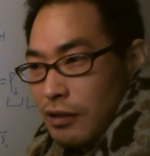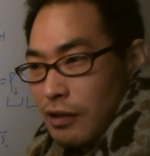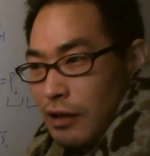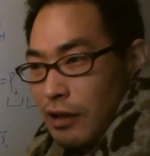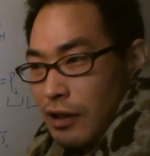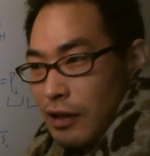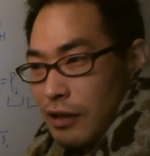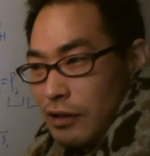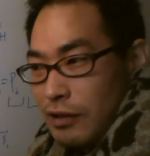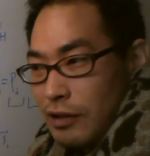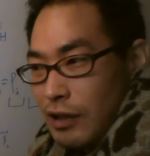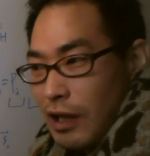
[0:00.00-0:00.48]

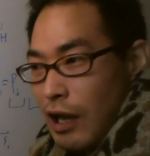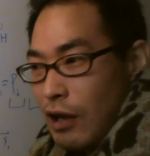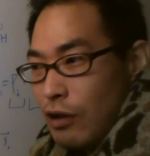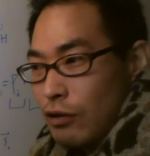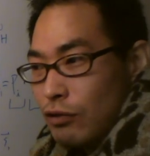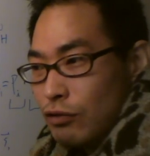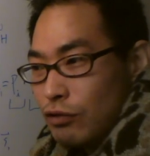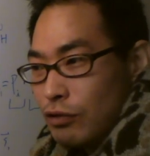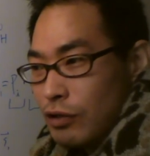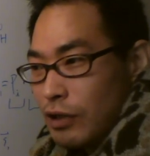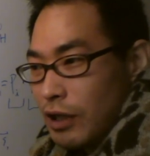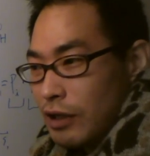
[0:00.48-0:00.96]
And now
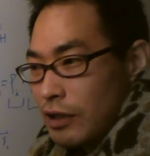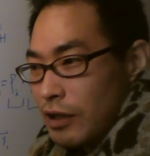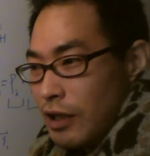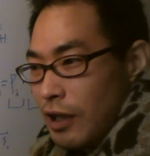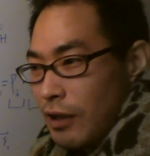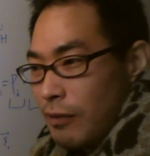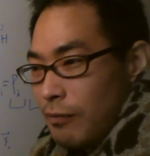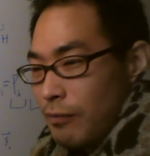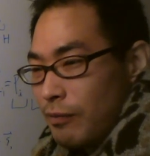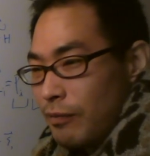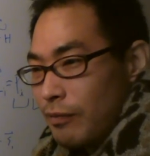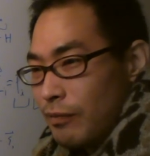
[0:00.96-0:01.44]
look at
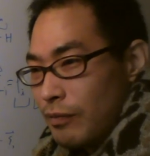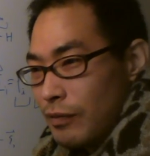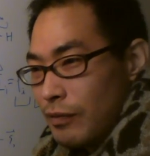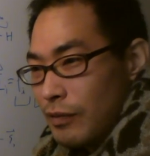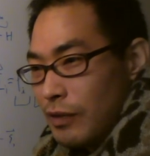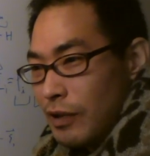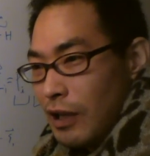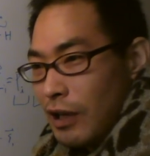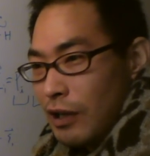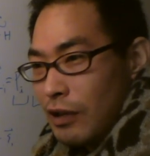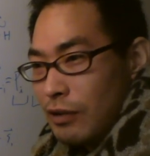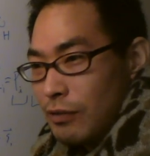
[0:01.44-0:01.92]
them.
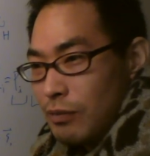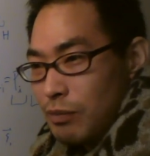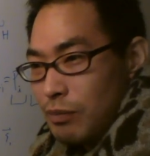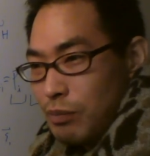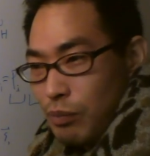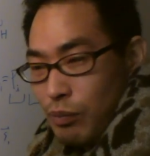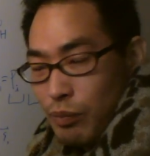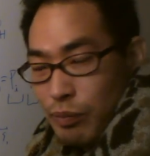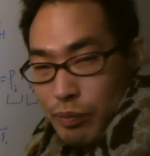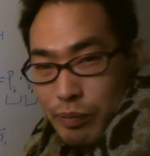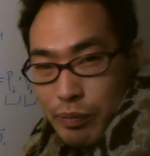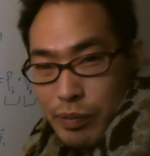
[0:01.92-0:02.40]
They're
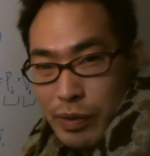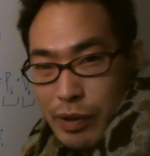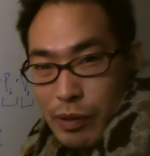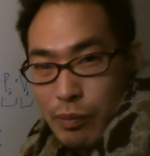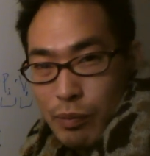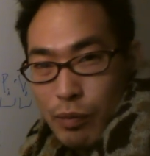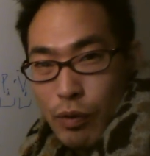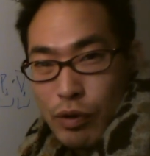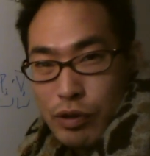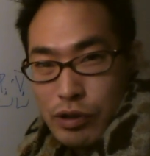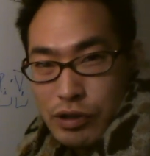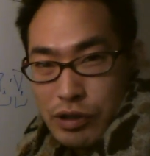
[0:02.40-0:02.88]
being
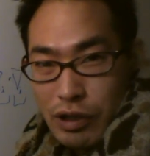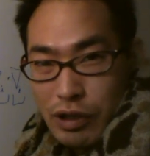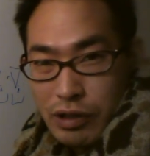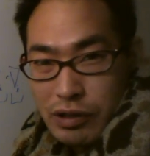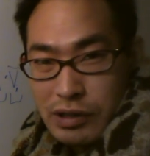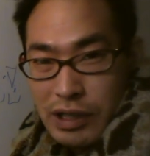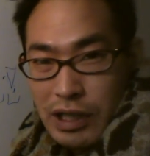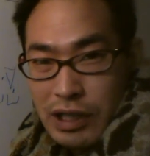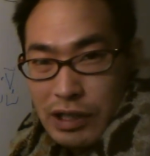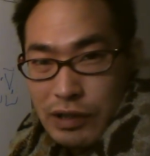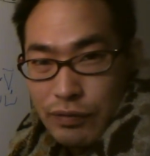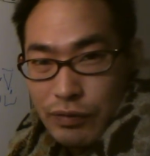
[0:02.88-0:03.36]
more
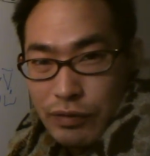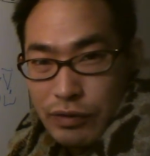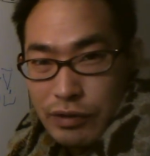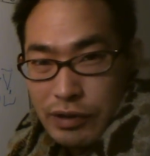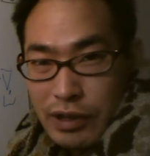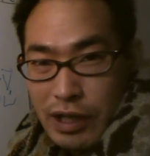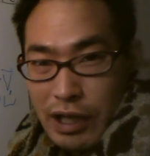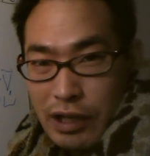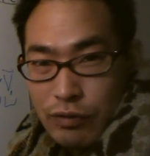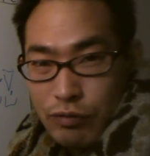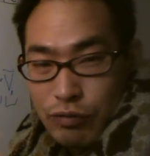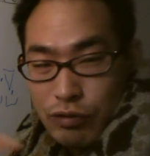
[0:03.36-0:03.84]
successful
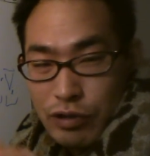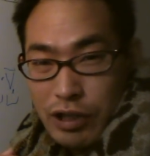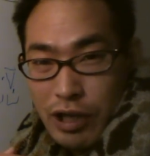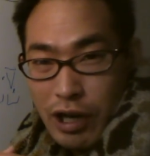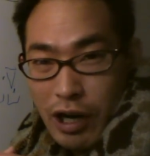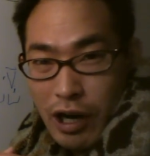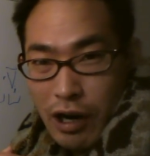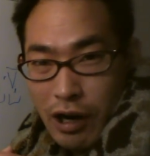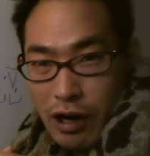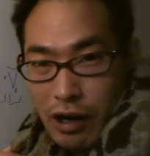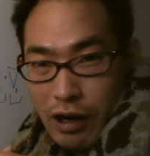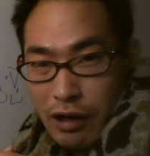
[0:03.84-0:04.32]
than we
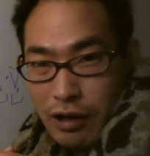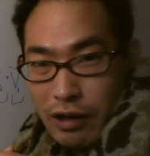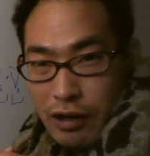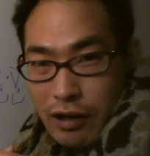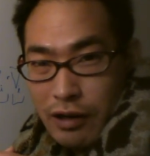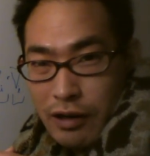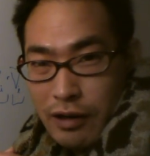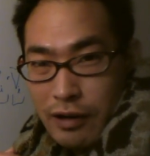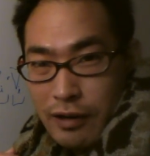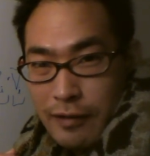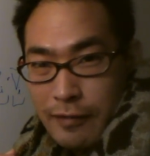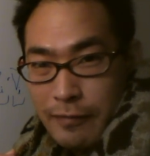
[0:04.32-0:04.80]
are.
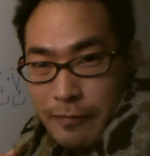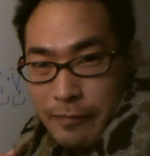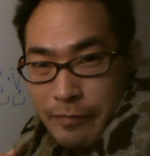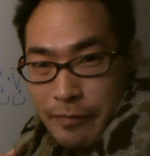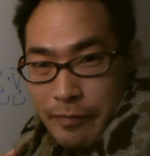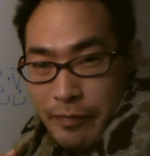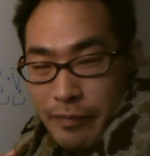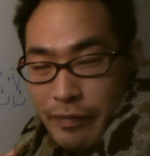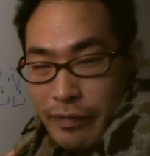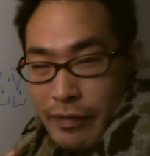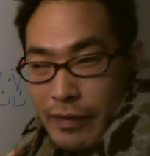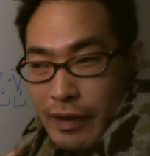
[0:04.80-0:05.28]

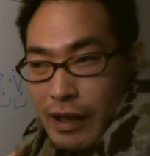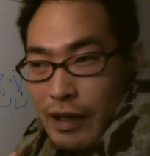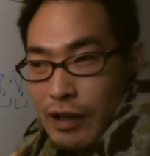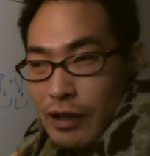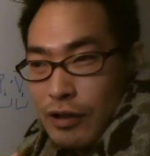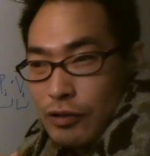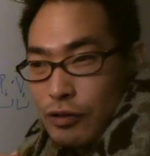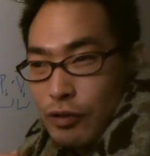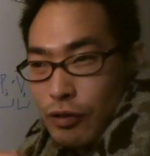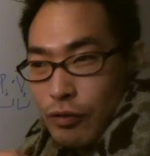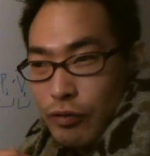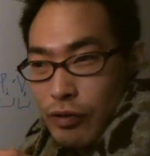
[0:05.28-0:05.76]

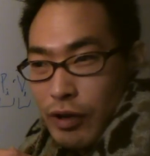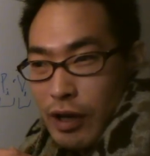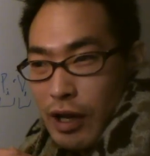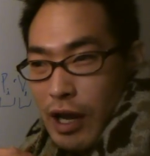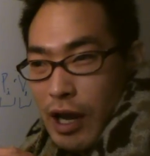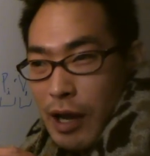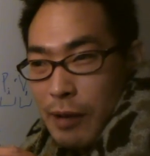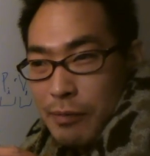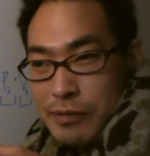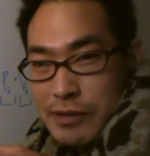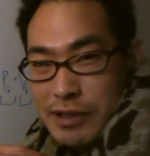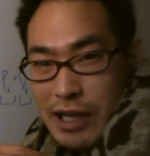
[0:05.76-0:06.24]
So
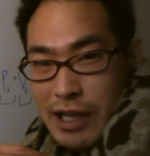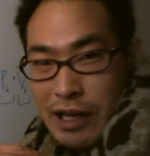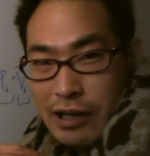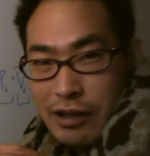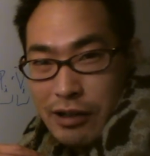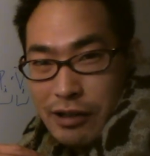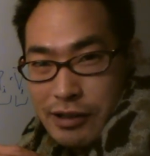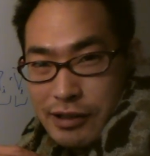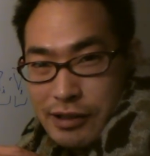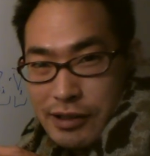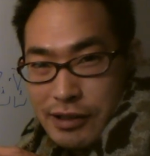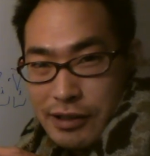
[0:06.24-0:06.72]
I'm
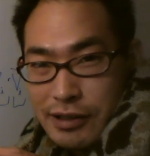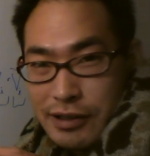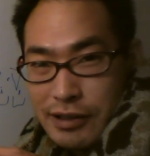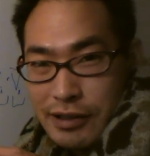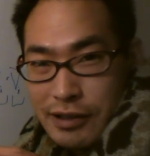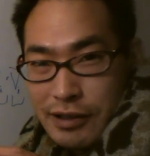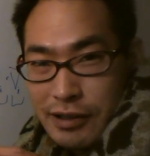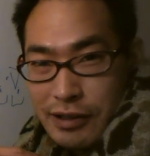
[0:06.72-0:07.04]
jealous.